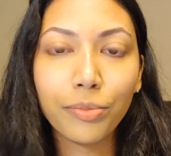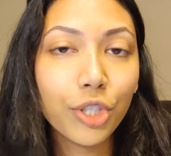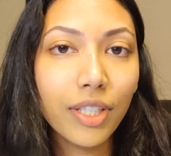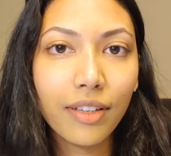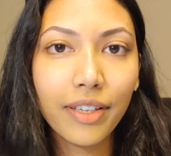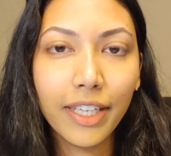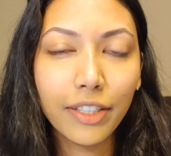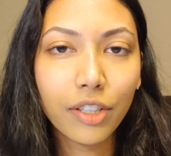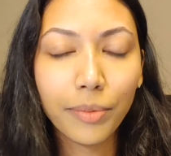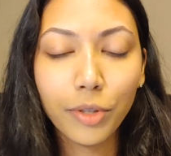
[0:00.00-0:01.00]
machine
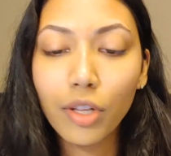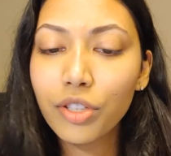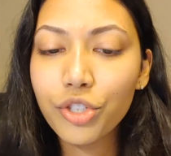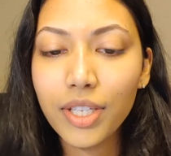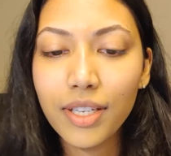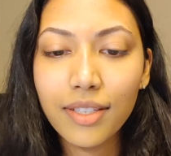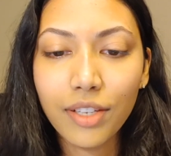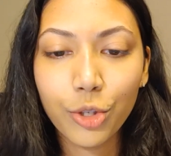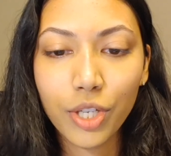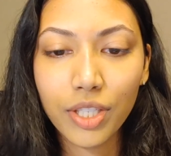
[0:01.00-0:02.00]
learning terminology
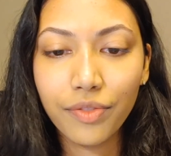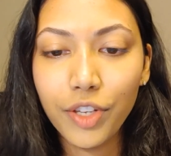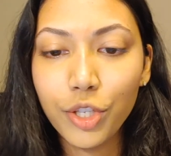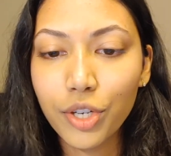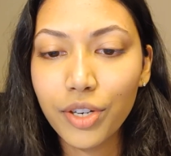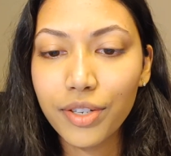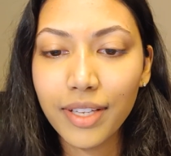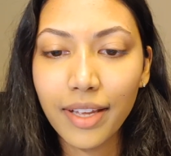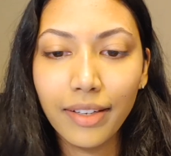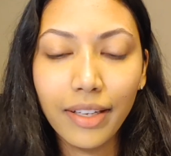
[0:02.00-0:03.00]
such as
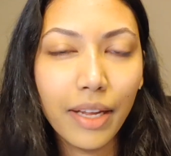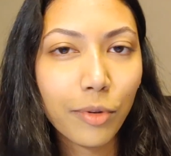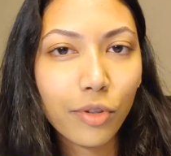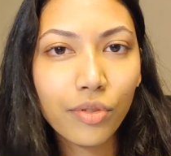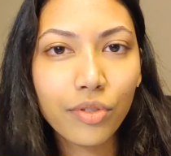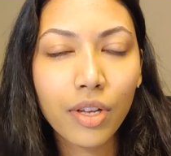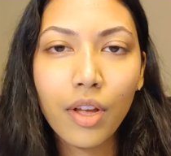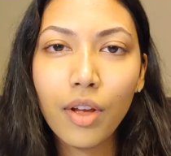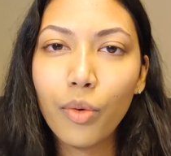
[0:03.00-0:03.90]
features and labels,